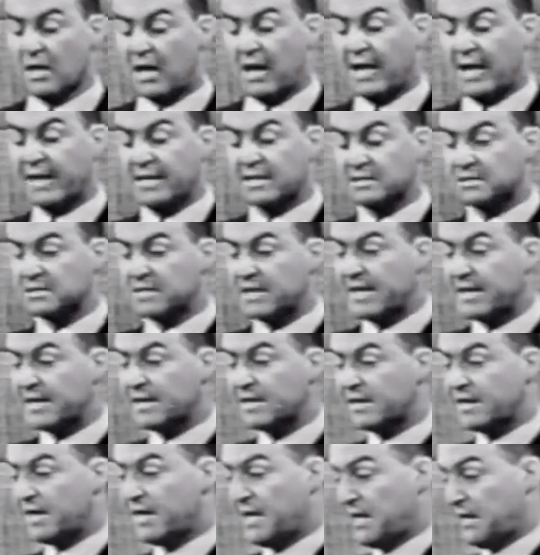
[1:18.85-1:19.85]
I can take
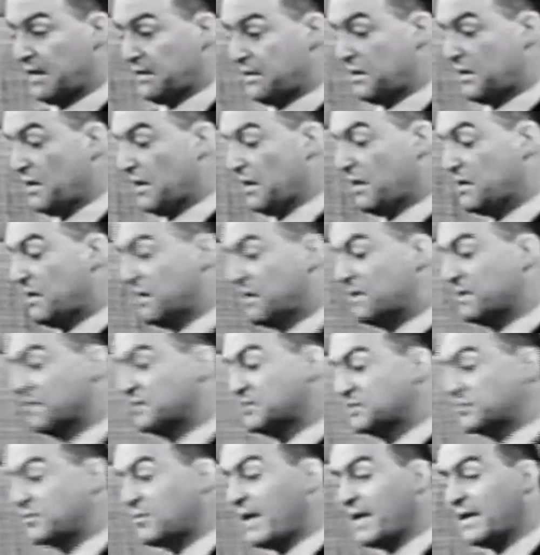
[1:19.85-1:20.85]
it and
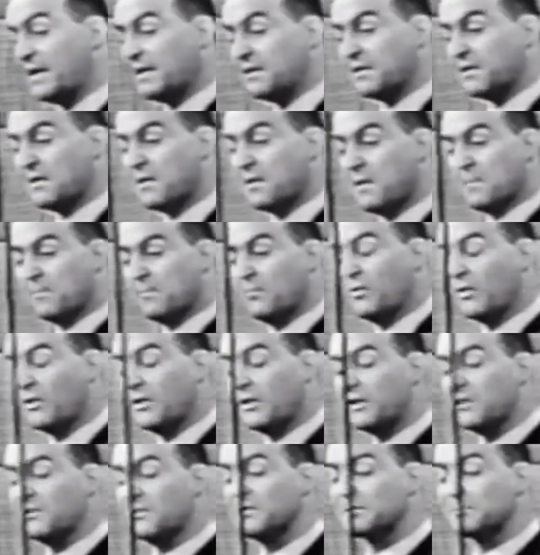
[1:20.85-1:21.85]
strike it, put it
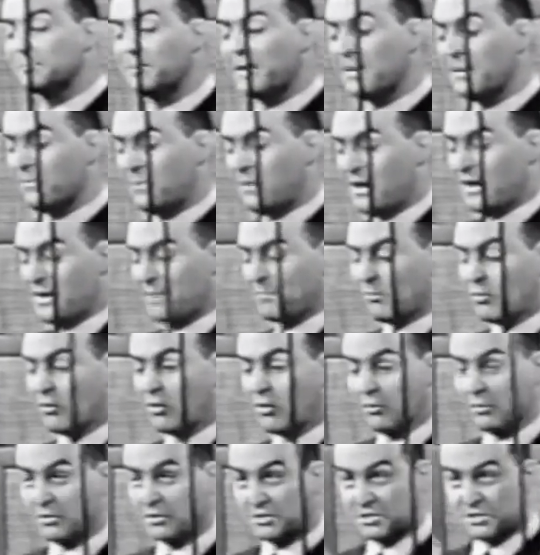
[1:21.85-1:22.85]
near this ping pong
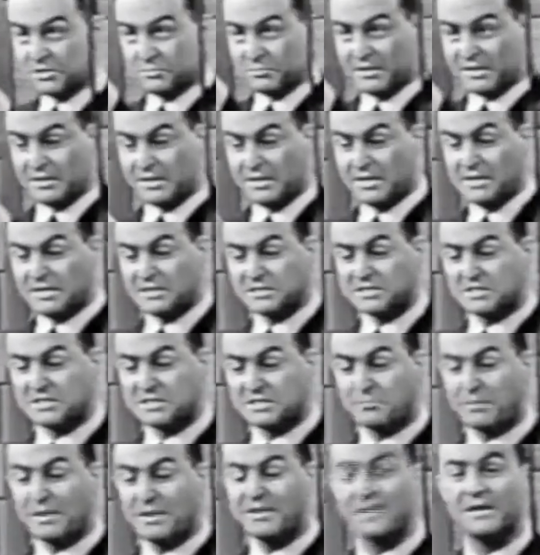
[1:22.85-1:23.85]
ball, which has been
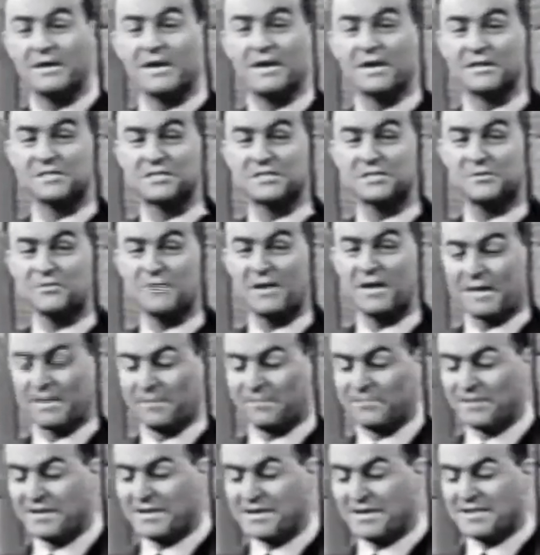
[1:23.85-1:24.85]
suspended on a string.
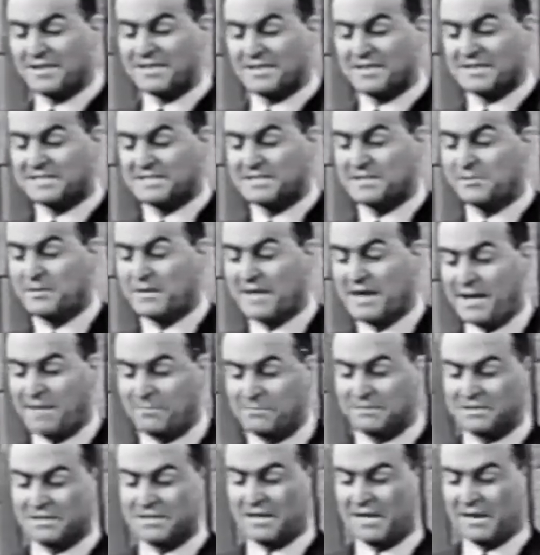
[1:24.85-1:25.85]
Let's see what
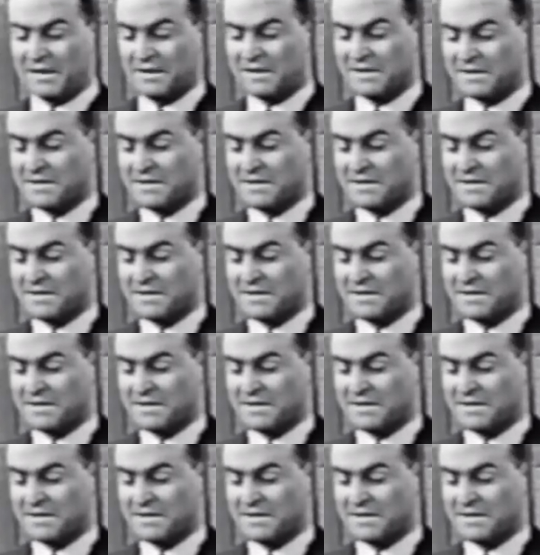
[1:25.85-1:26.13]
happens there.